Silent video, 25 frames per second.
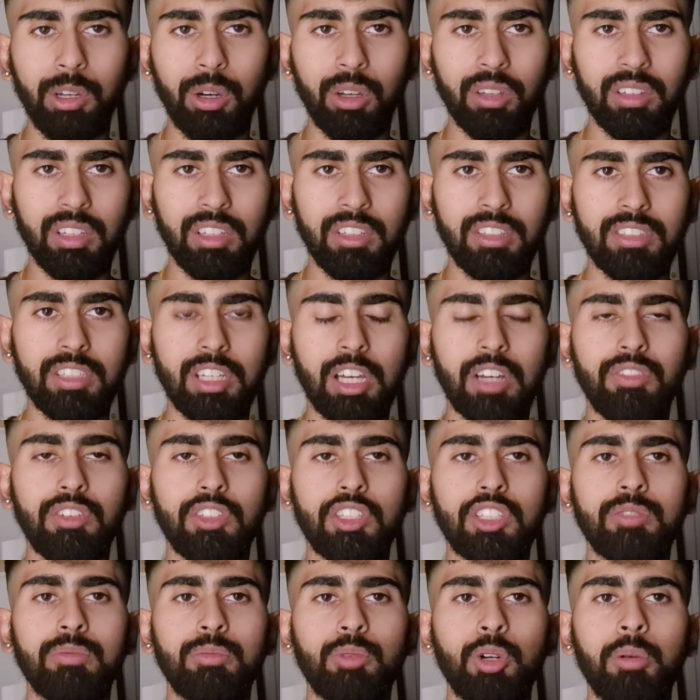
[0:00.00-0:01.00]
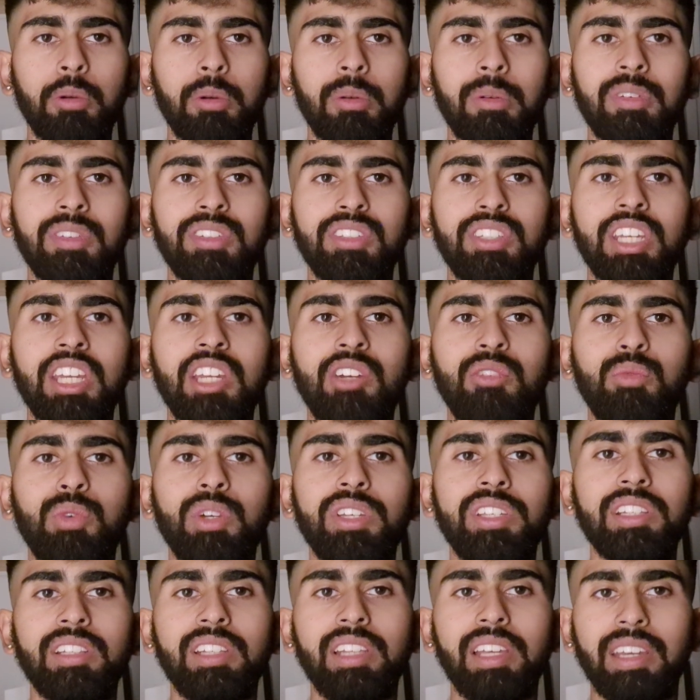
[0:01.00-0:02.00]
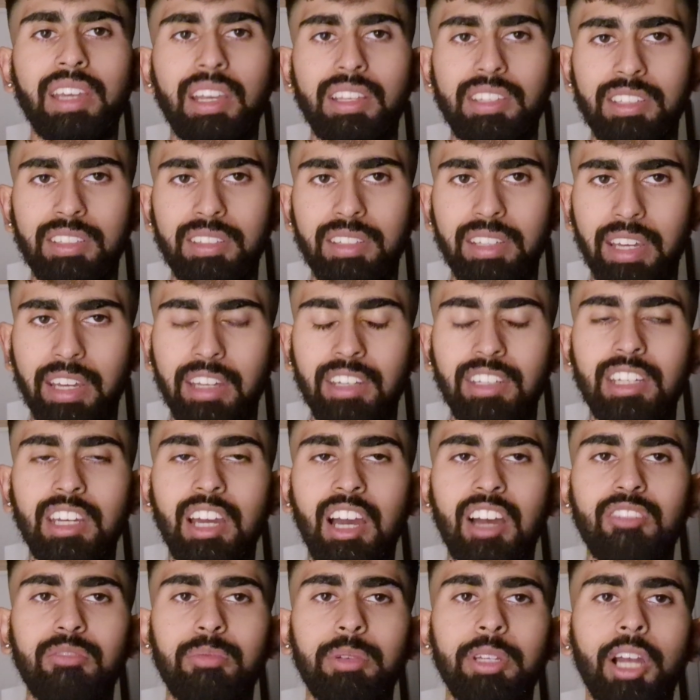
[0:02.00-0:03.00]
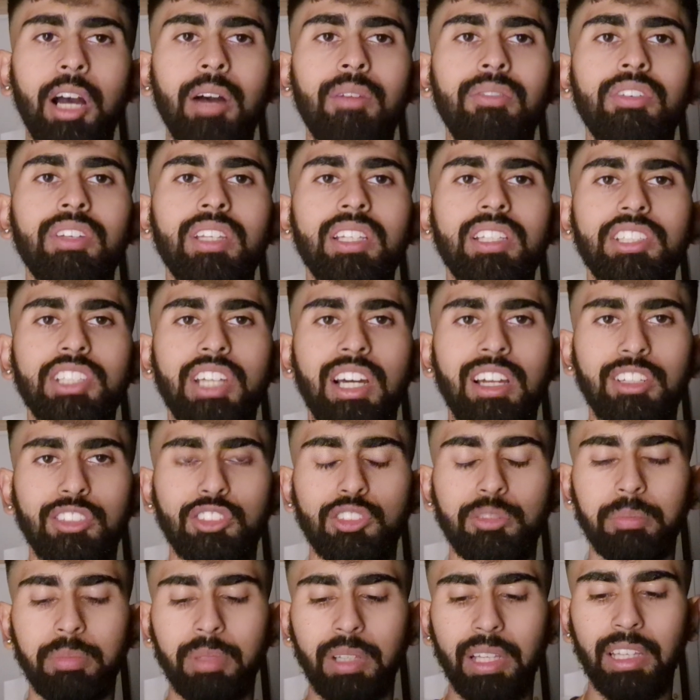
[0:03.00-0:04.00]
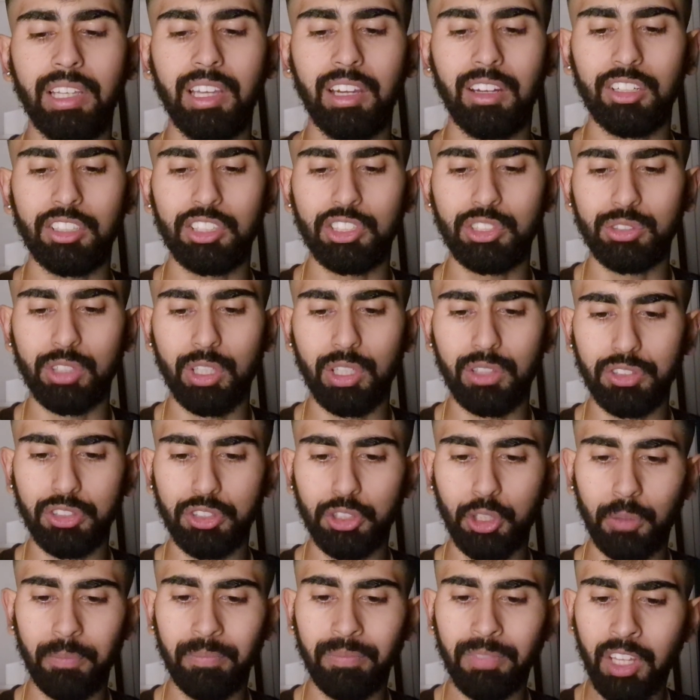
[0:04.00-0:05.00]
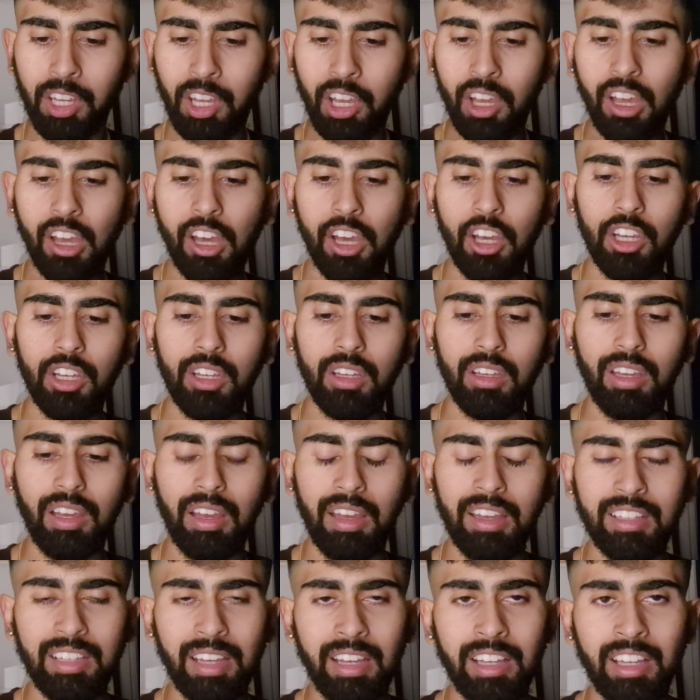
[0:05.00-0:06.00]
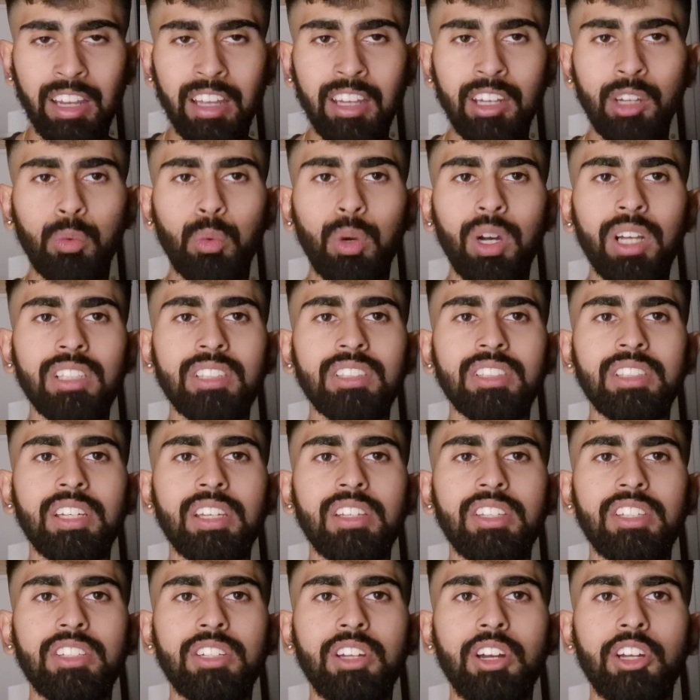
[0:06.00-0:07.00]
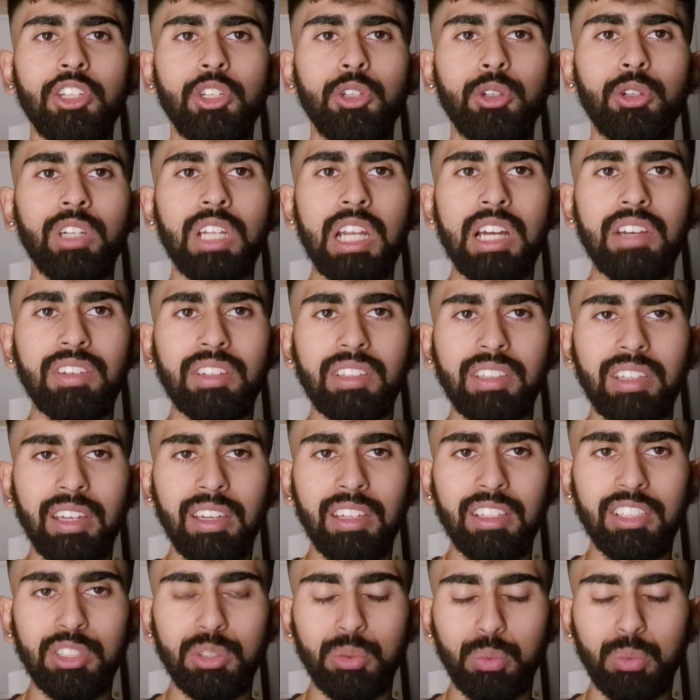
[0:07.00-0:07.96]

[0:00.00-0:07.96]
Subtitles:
on this surface more. We've seen recently against India. India have been up for the challenge of playing Haris Rauf. So in a worst case scenario, you could have a case